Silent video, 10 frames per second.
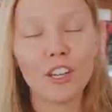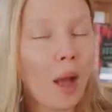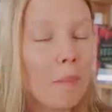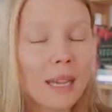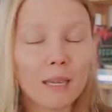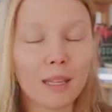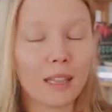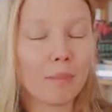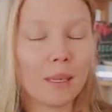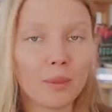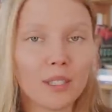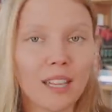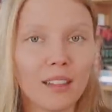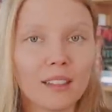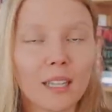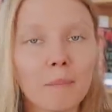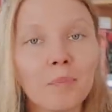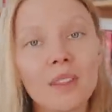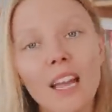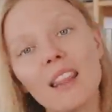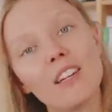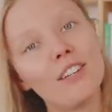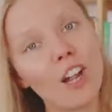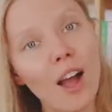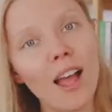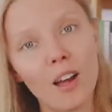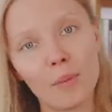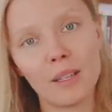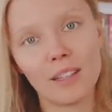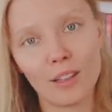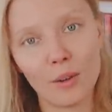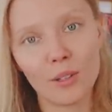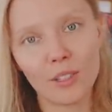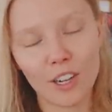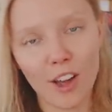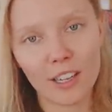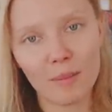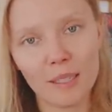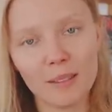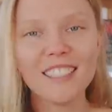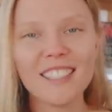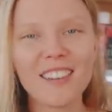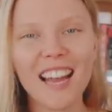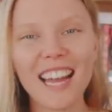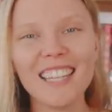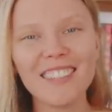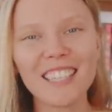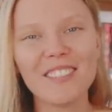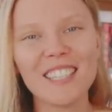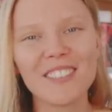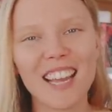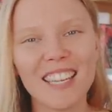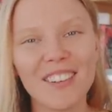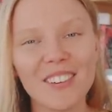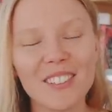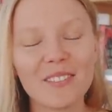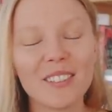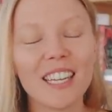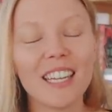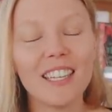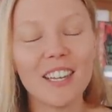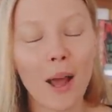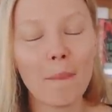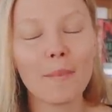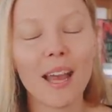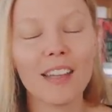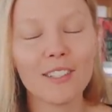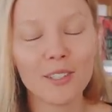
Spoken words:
not made by the people selling them, and they're not helping the local economy. So I highly recommend trying going somewhere and not buying